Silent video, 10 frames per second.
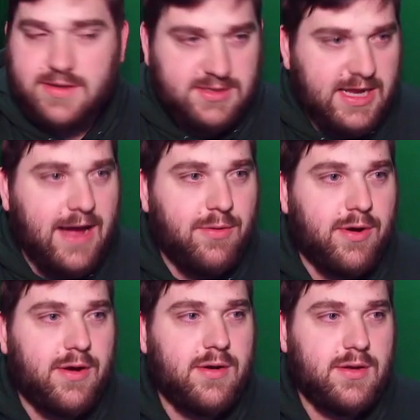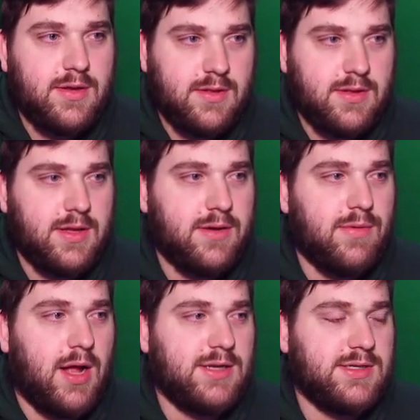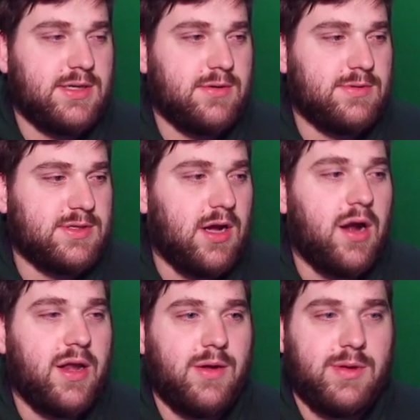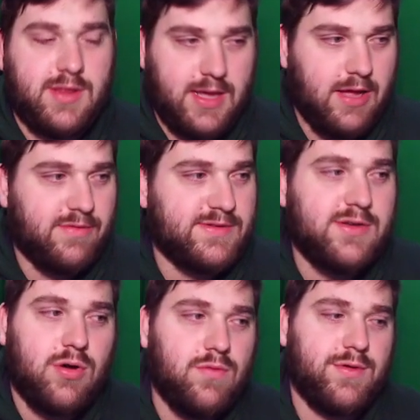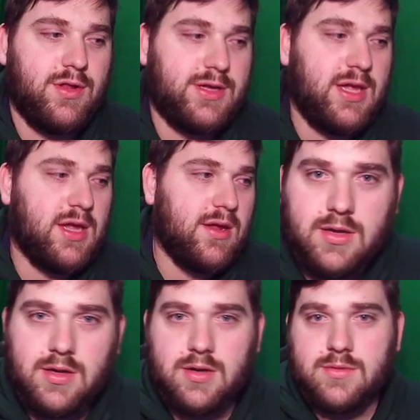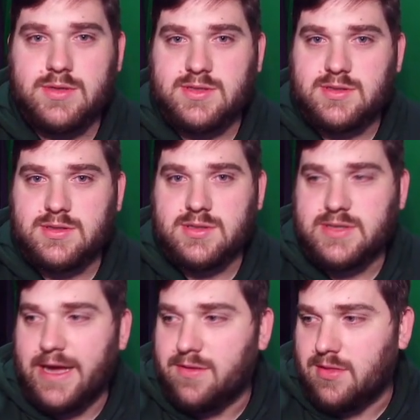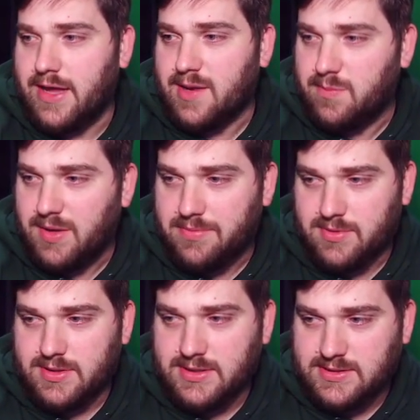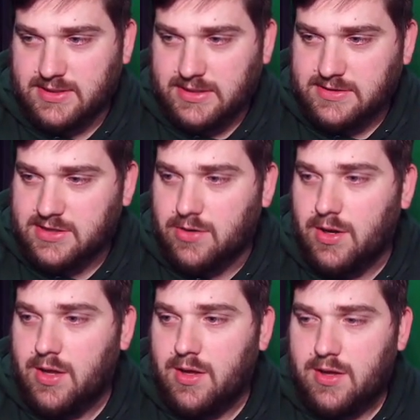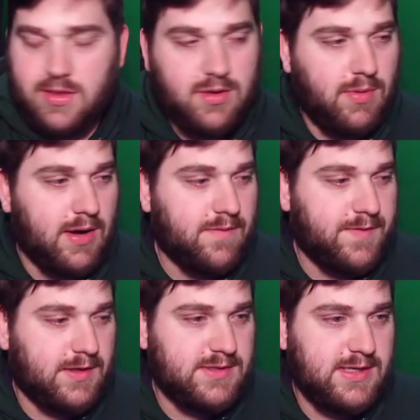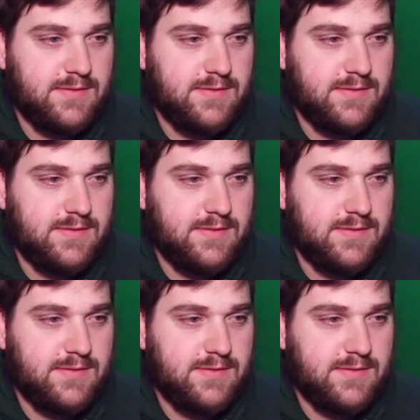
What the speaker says: tower that Arondir was guarding with the elves and overlooking, the Southland people in the city. So the water falls down